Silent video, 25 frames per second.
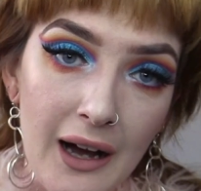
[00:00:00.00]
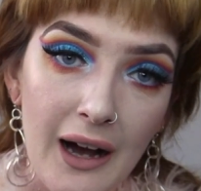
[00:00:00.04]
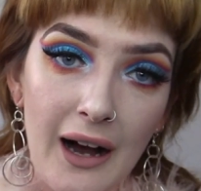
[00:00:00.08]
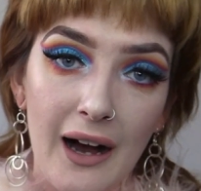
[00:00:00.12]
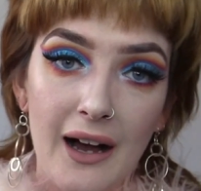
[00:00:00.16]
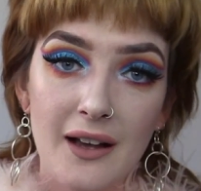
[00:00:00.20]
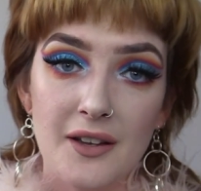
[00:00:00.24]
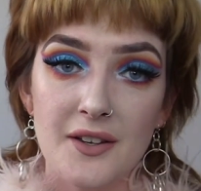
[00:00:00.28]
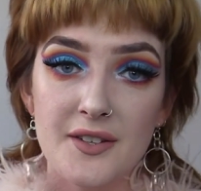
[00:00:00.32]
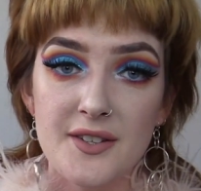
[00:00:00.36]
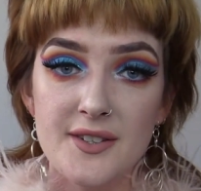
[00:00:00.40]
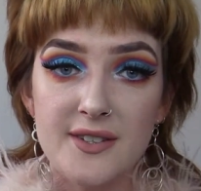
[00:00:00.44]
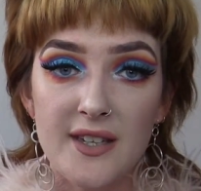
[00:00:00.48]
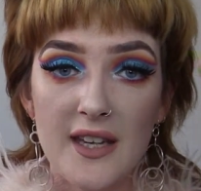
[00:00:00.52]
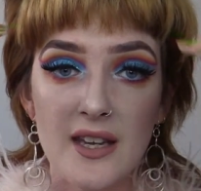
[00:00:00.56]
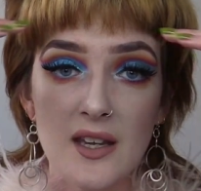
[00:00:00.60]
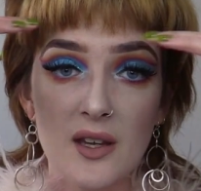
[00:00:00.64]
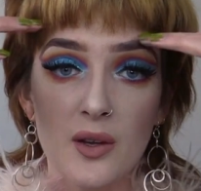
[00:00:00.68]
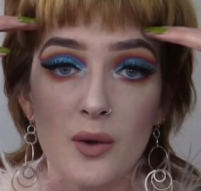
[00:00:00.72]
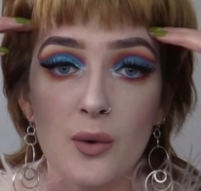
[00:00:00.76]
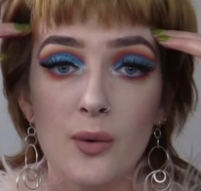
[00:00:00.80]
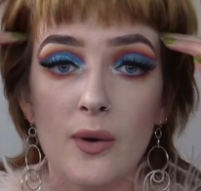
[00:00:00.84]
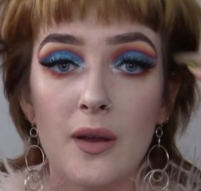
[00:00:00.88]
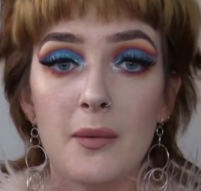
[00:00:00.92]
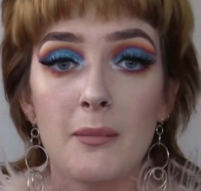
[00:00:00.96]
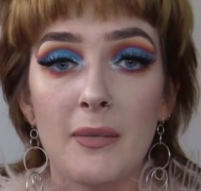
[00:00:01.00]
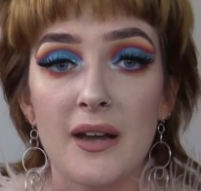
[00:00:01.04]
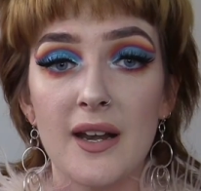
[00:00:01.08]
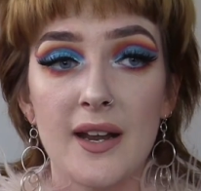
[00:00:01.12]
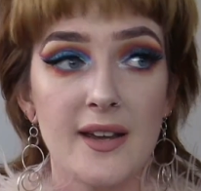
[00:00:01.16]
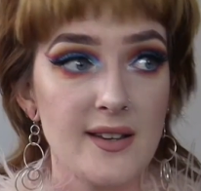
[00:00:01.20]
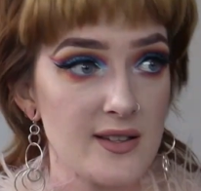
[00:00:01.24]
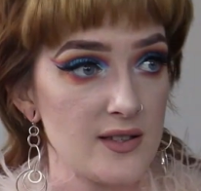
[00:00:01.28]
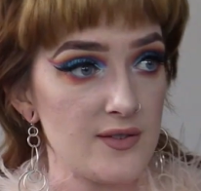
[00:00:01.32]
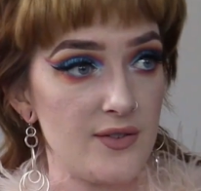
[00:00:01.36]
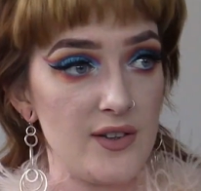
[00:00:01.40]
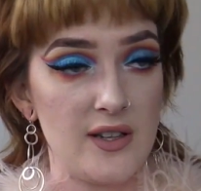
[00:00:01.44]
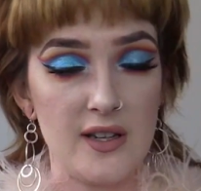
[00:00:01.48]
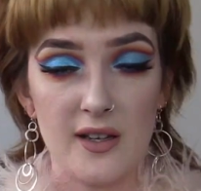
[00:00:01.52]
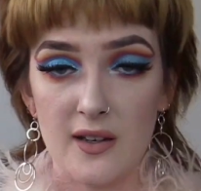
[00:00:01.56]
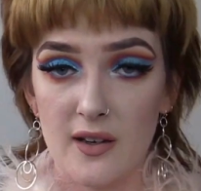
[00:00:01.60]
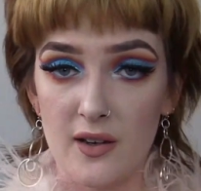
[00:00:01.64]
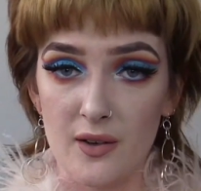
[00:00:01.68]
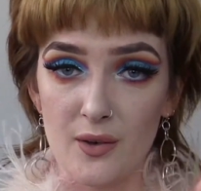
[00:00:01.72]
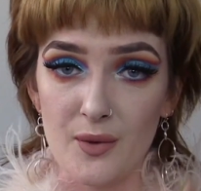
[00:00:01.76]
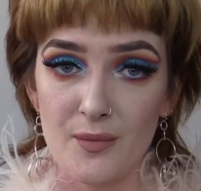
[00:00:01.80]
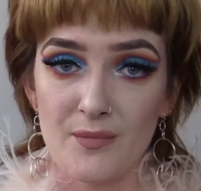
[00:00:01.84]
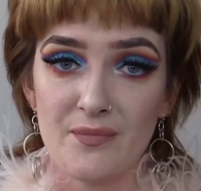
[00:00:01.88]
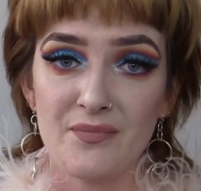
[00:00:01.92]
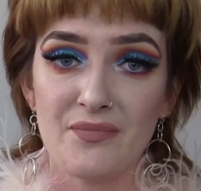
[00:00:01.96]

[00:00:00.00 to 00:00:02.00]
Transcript: I'll see you in my next video.